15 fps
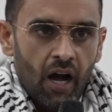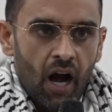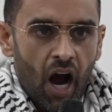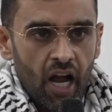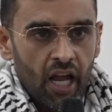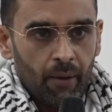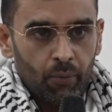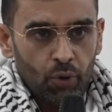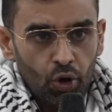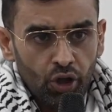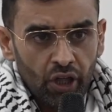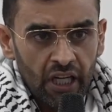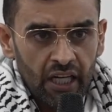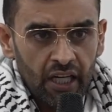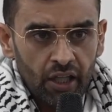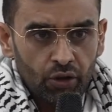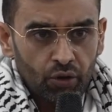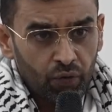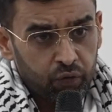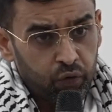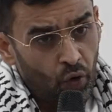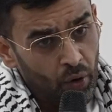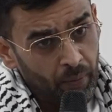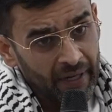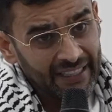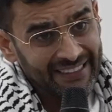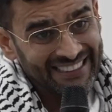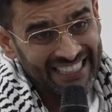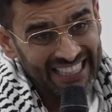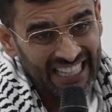I am looking to form a
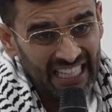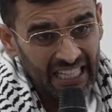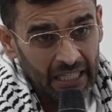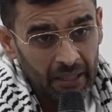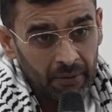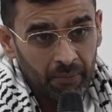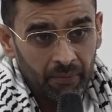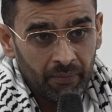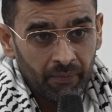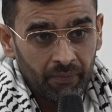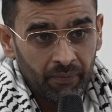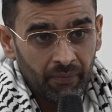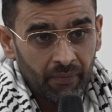team